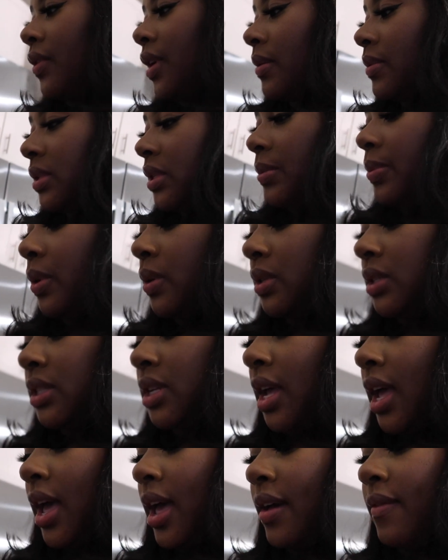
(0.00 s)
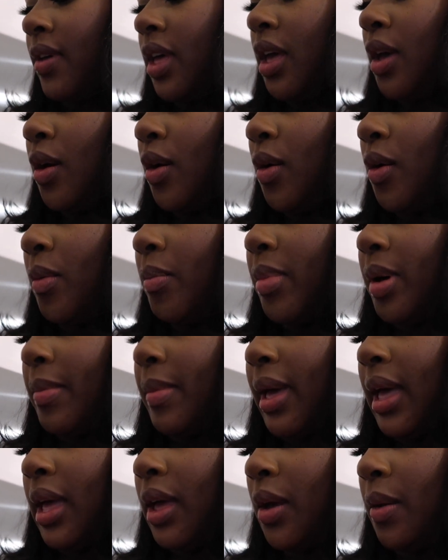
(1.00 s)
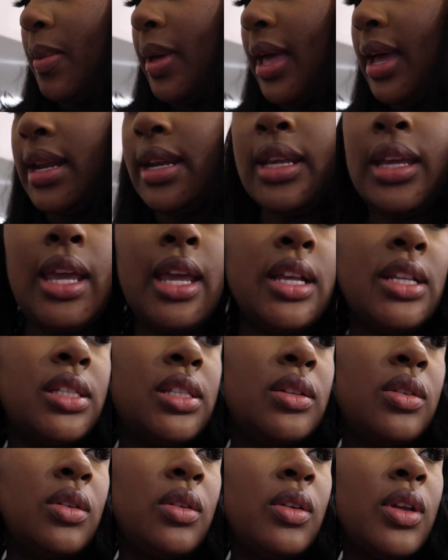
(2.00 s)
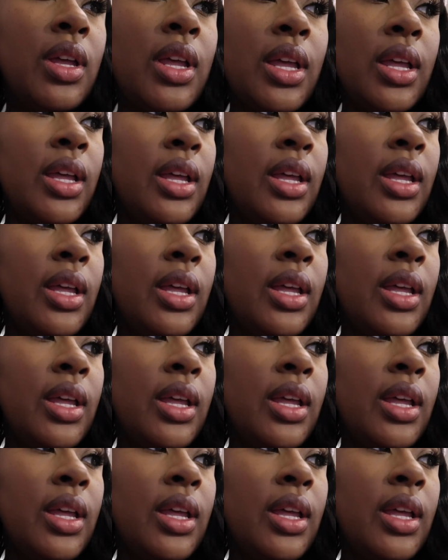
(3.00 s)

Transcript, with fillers: I was supposed to have help, but my help had to cancel